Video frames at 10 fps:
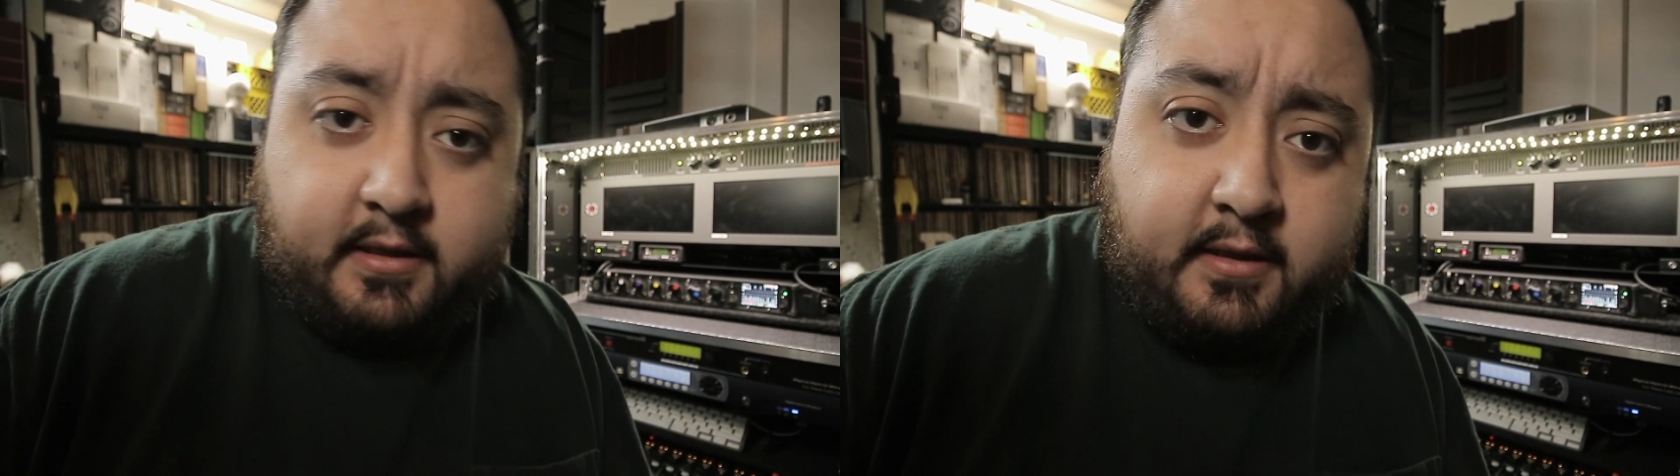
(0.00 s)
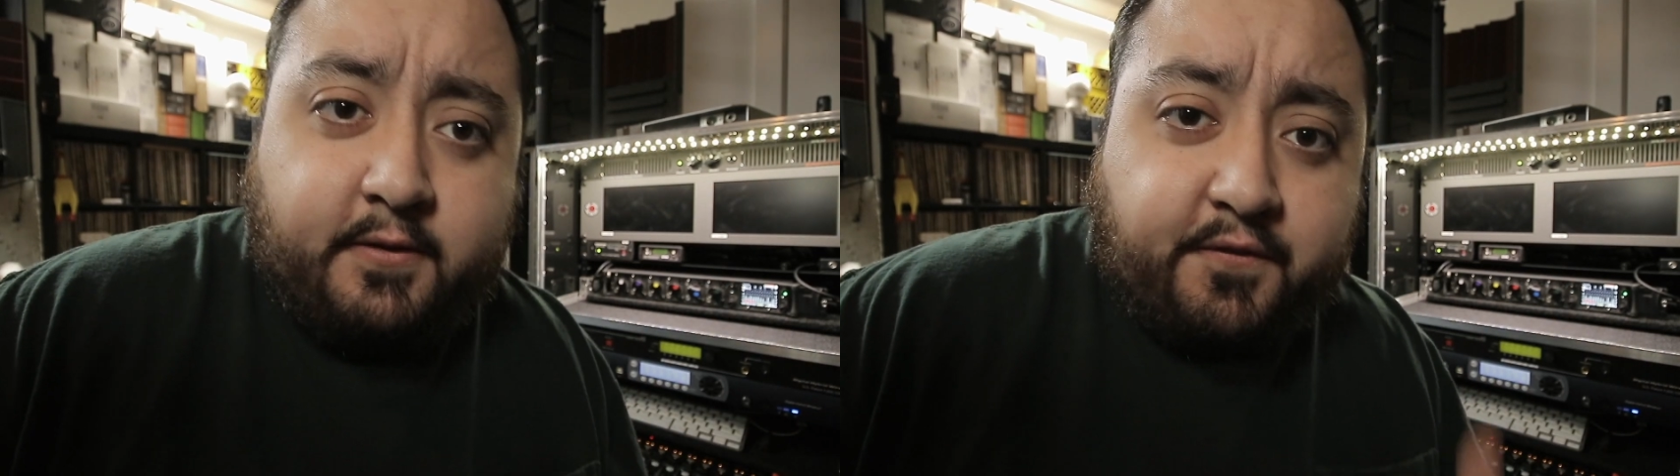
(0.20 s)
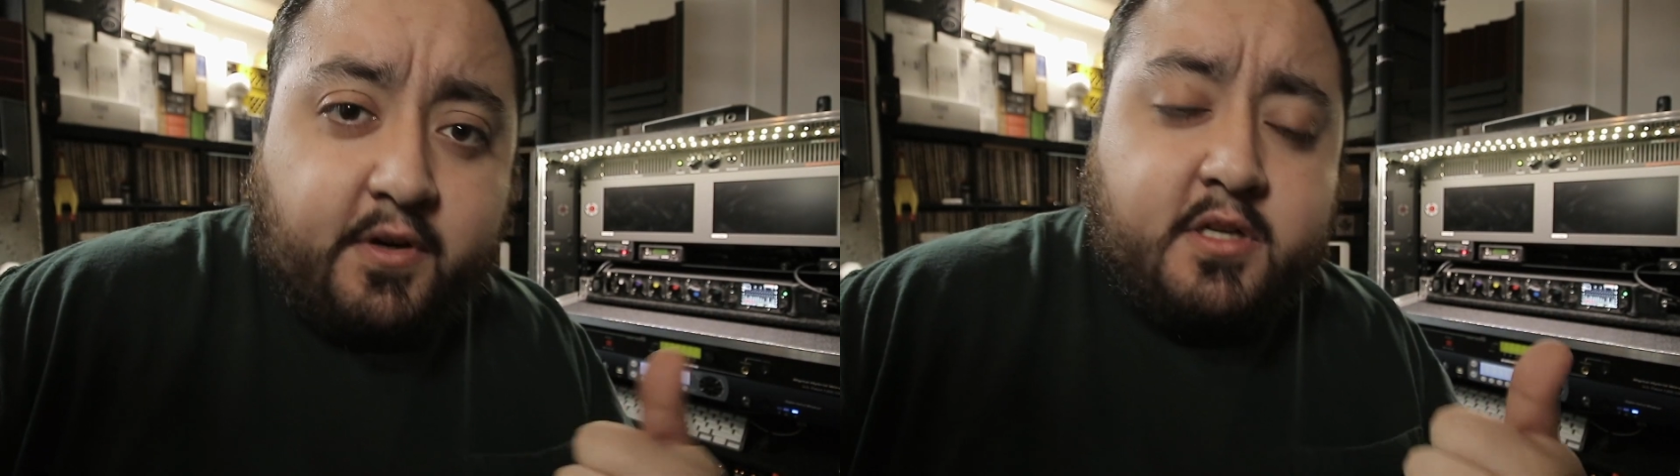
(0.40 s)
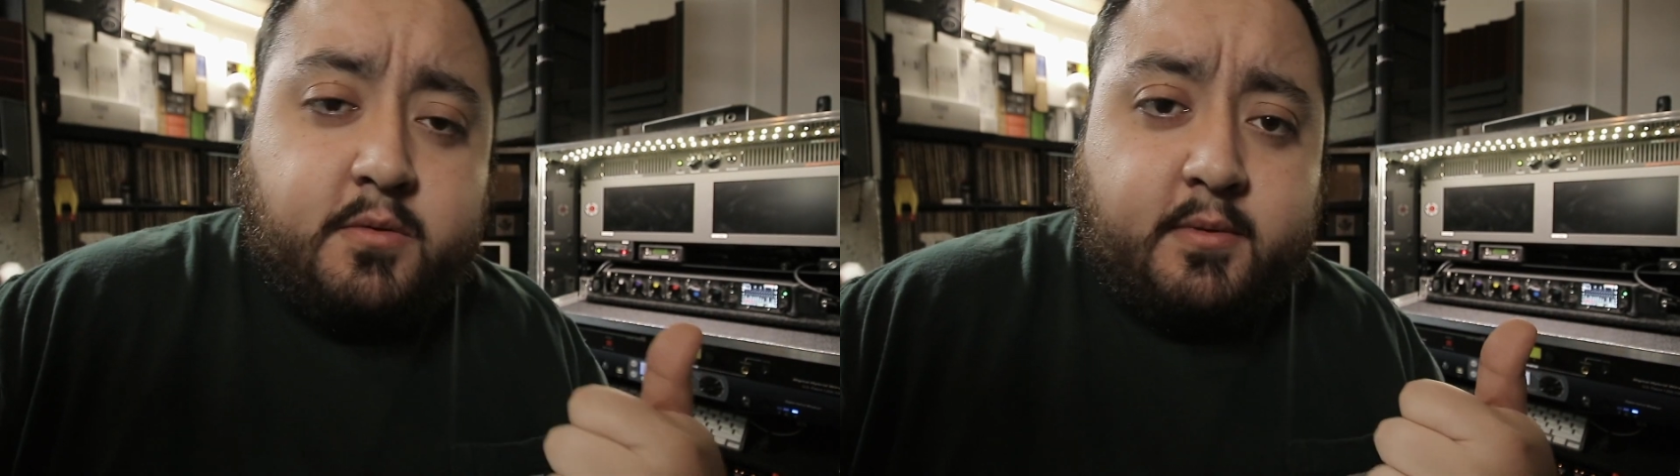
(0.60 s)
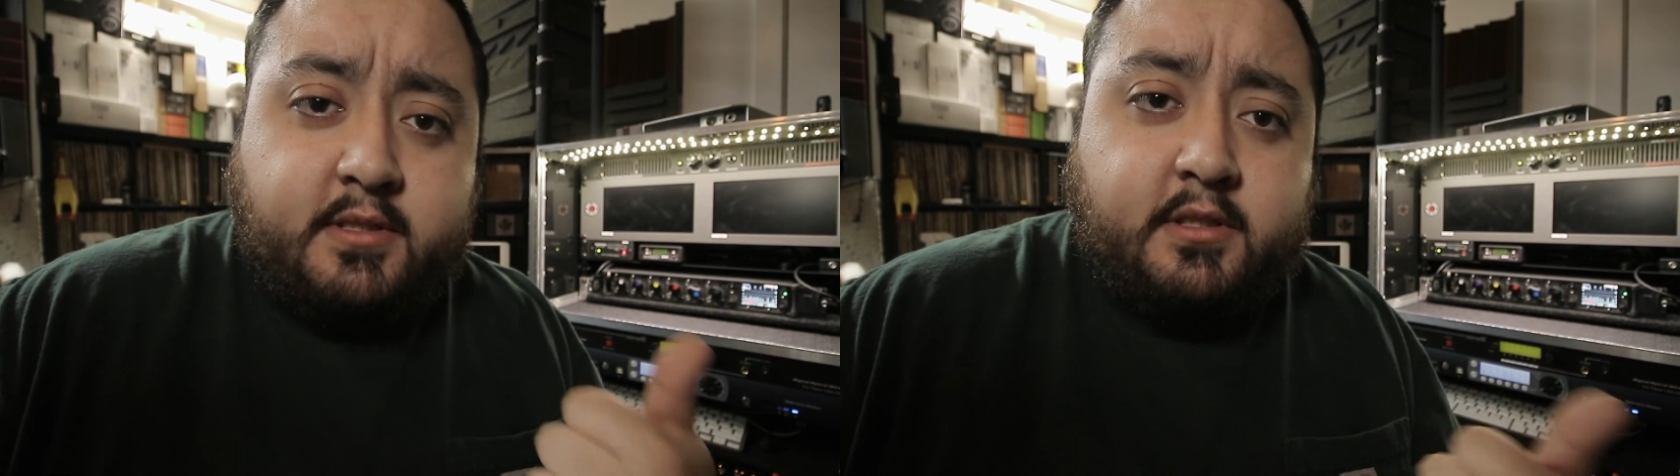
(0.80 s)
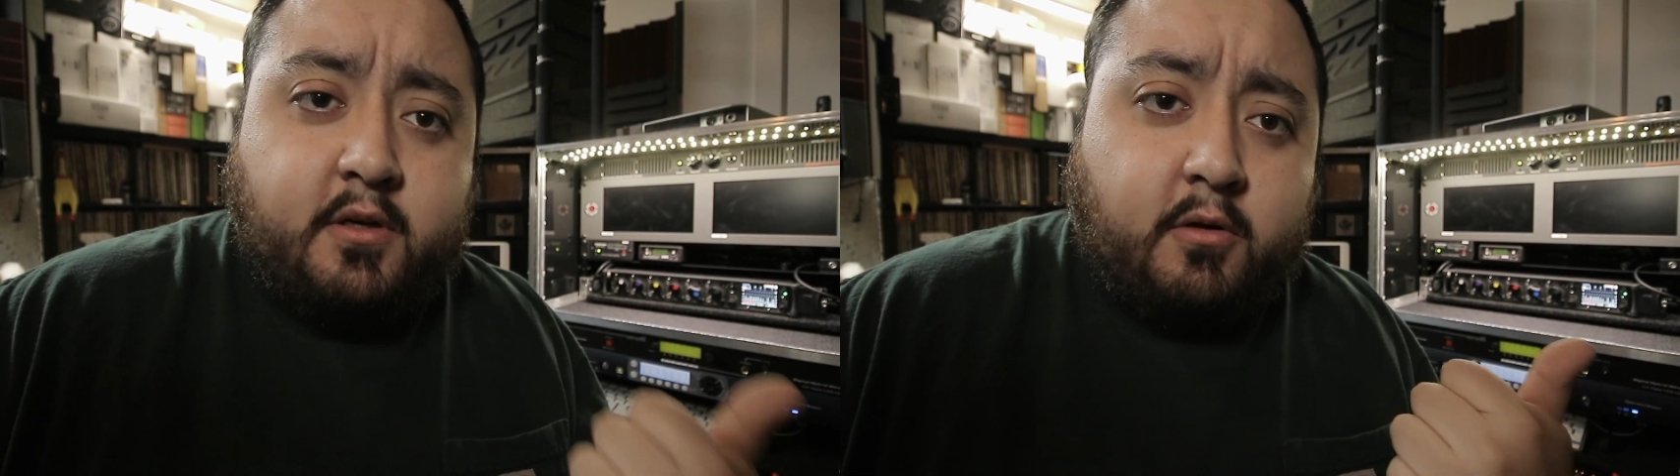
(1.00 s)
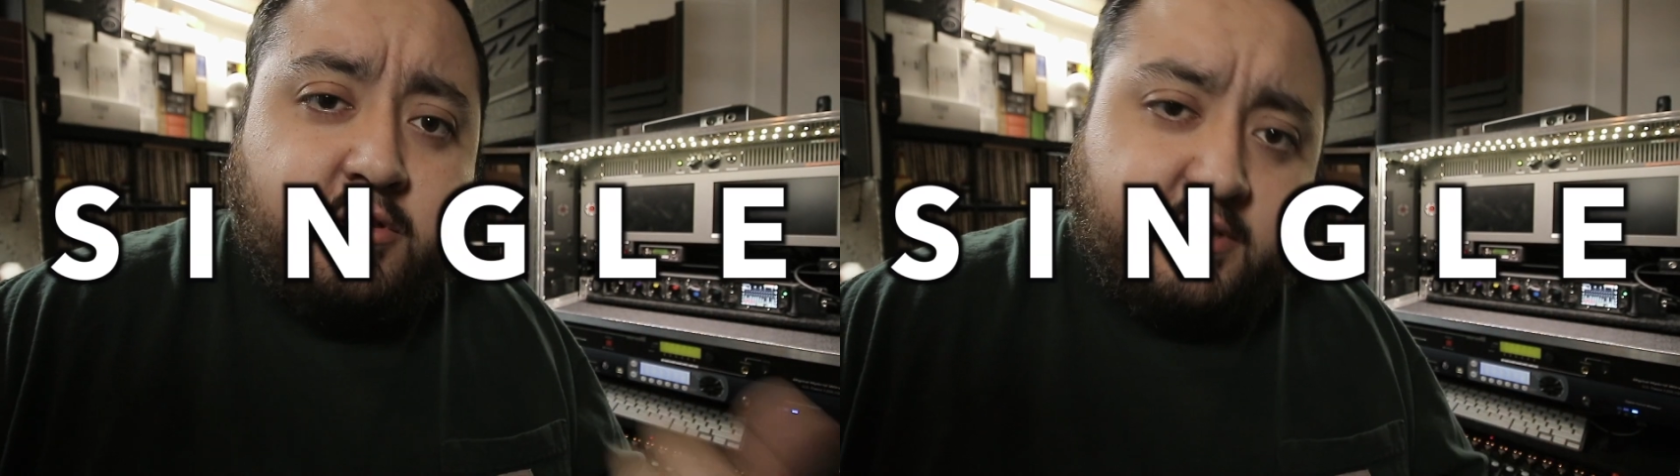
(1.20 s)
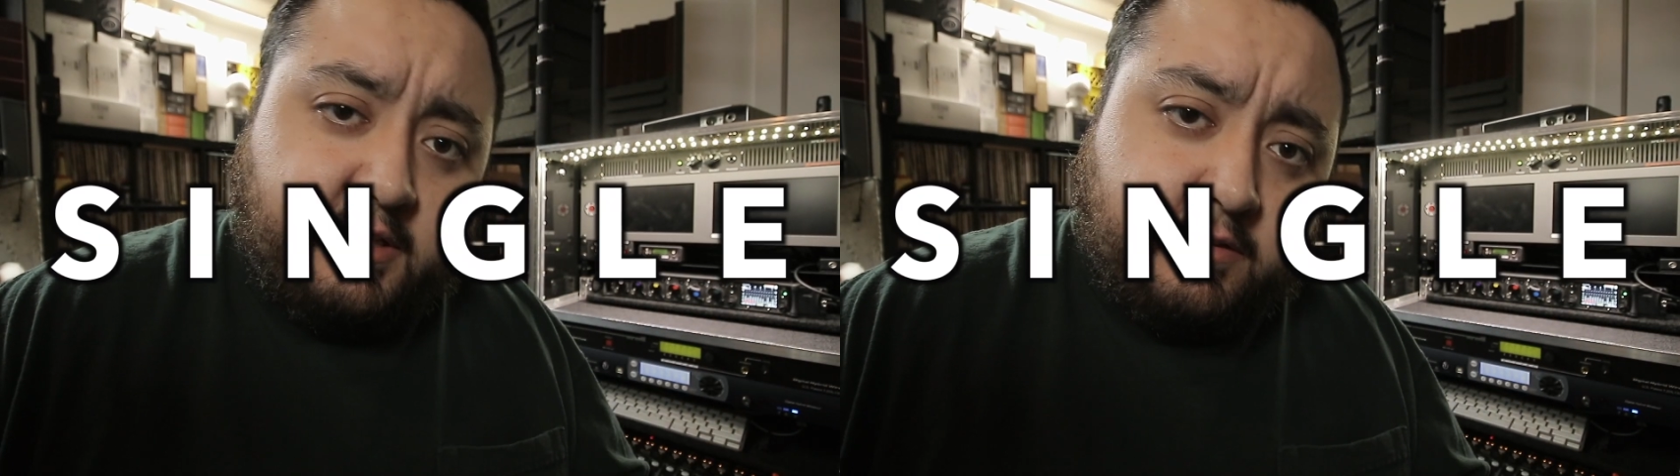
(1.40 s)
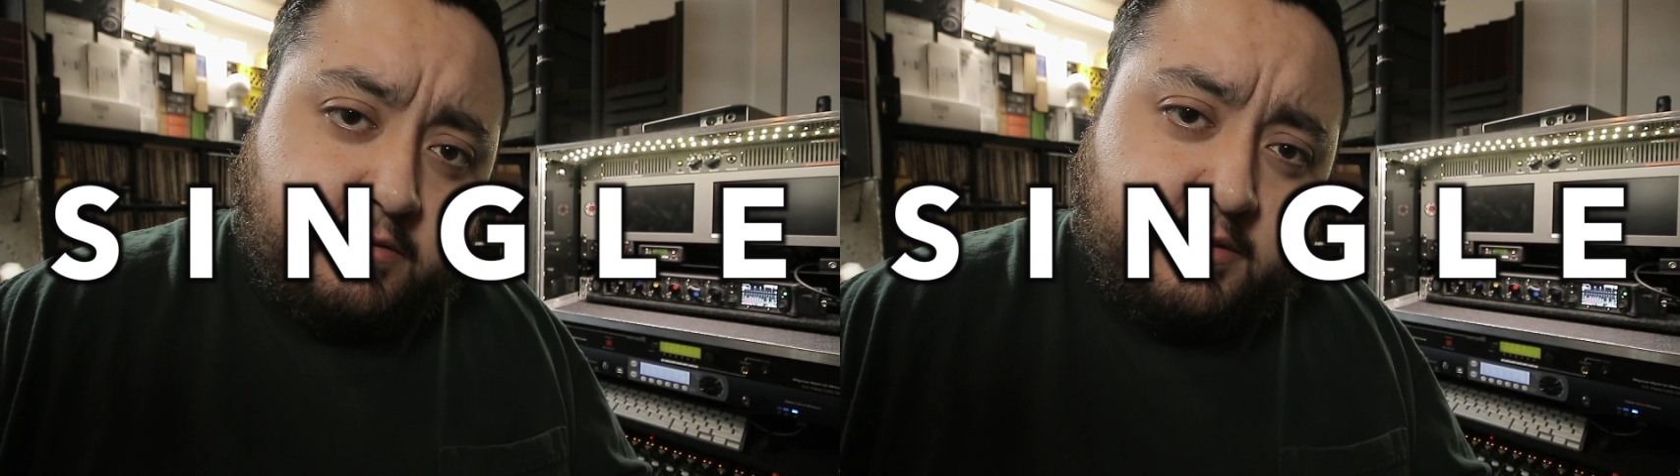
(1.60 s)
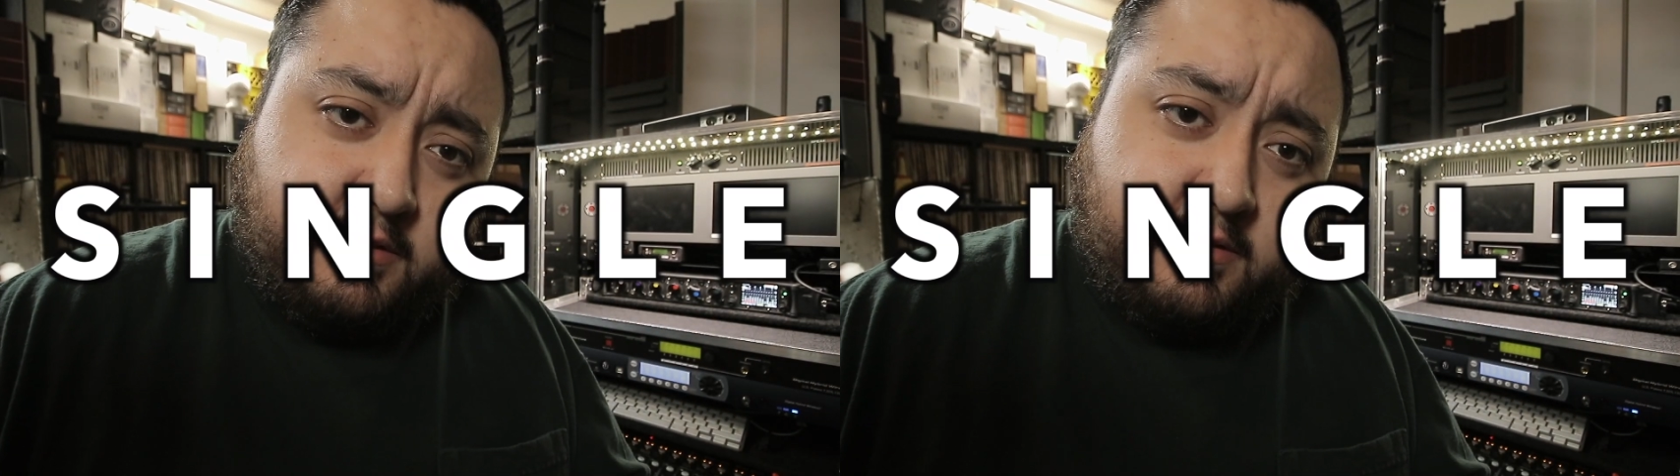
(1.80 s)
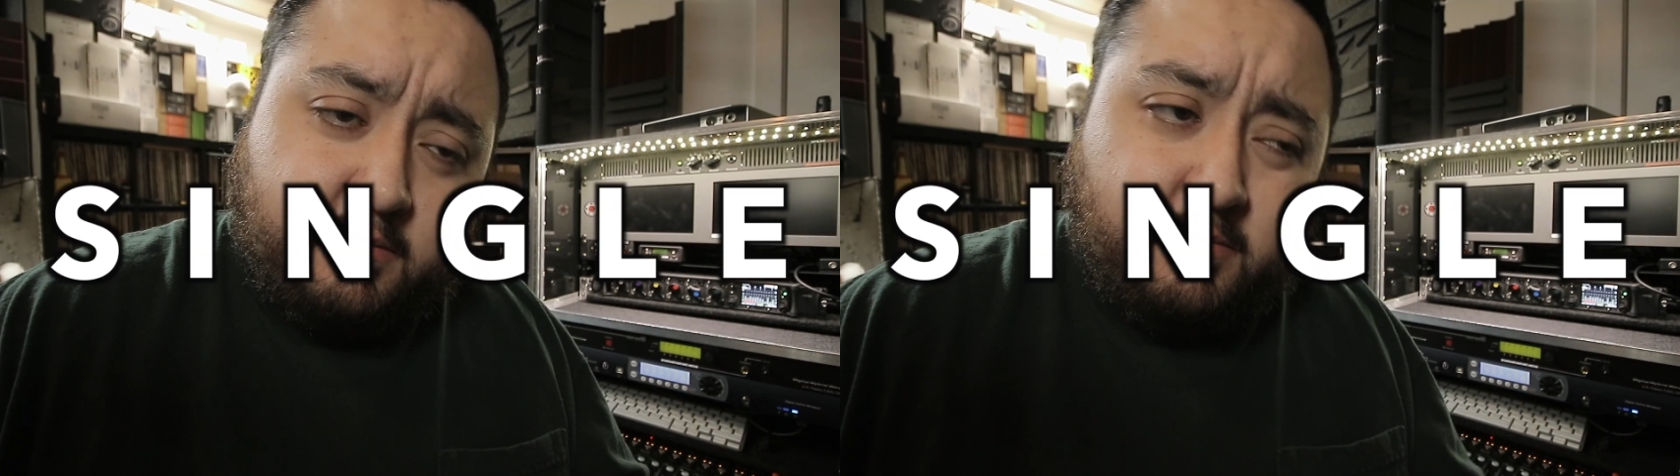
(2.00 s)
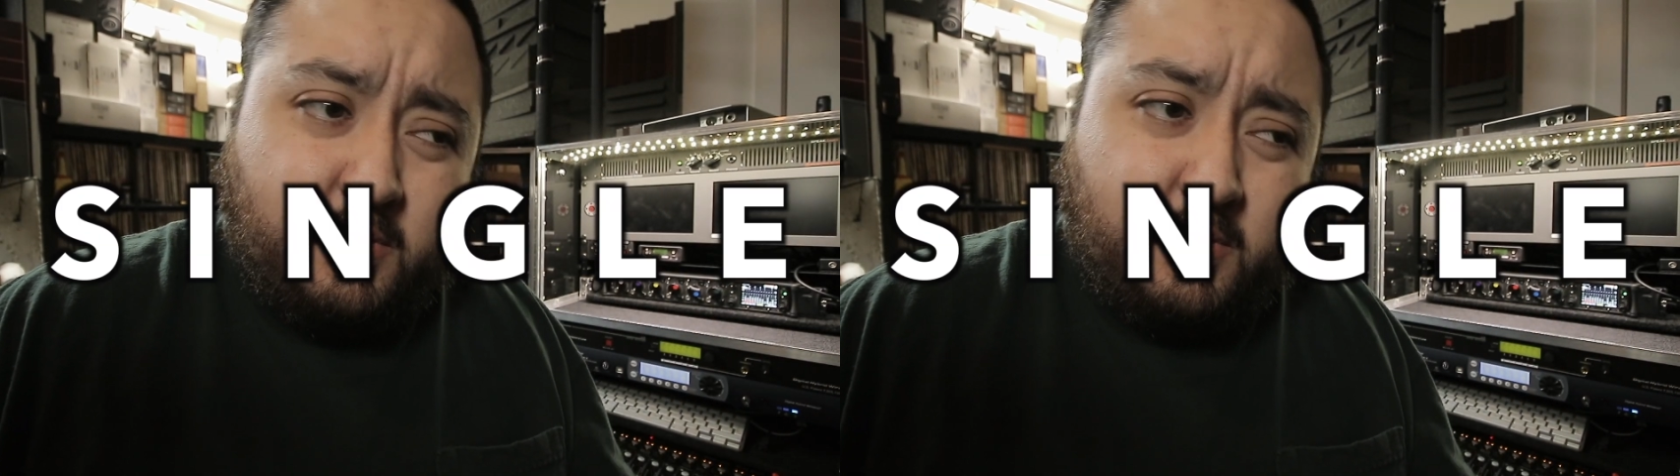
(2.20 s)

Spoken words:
The first one is called single system